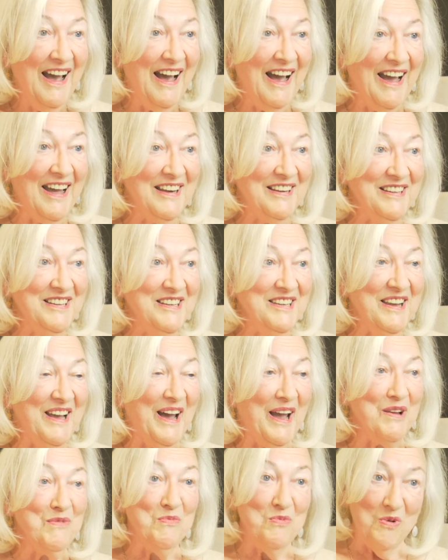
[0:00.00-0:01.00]
And
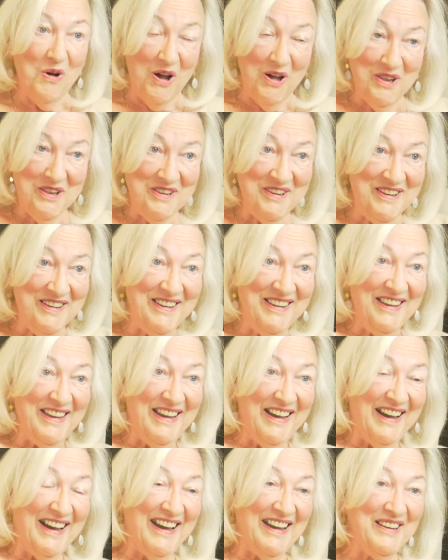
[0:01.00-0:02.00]
I won
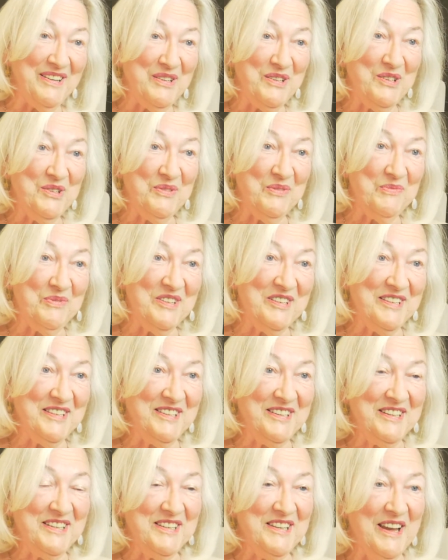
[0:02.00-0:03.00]
and was
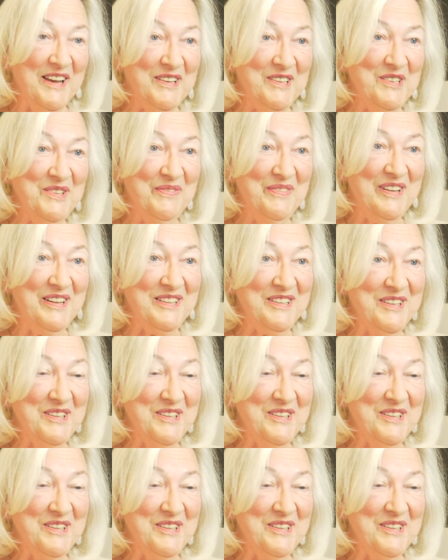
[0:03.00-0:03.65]
successful.